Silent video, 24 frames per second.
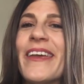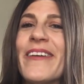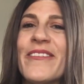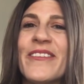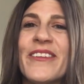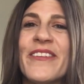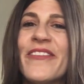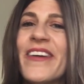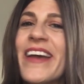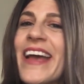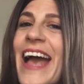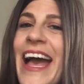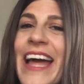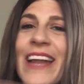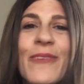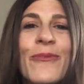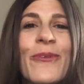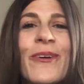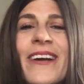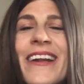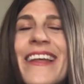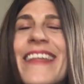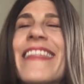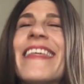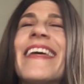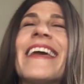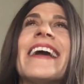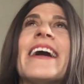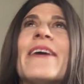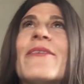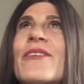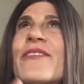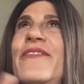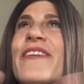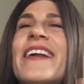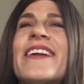Even if I hadn't won anything,
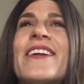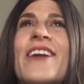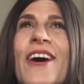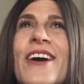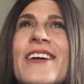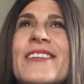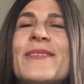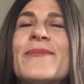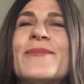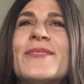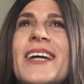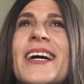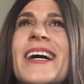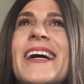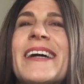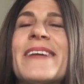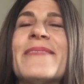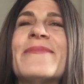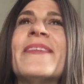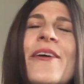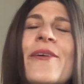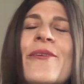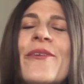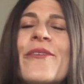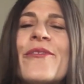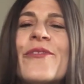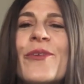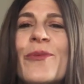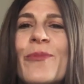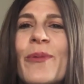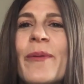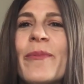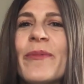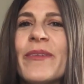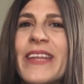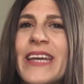I would have had an awesome time. There were a
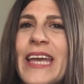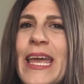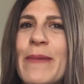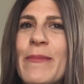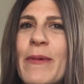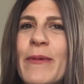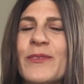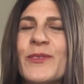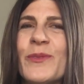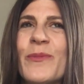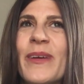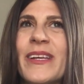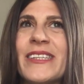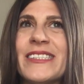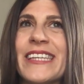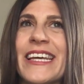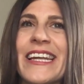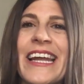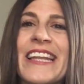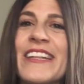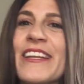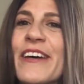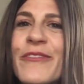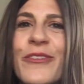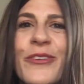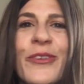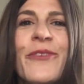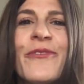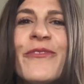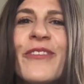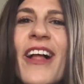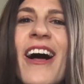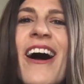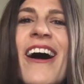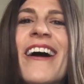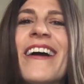few people that came up to me and said, I love your
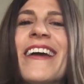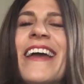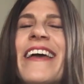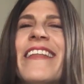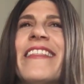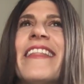new vlog.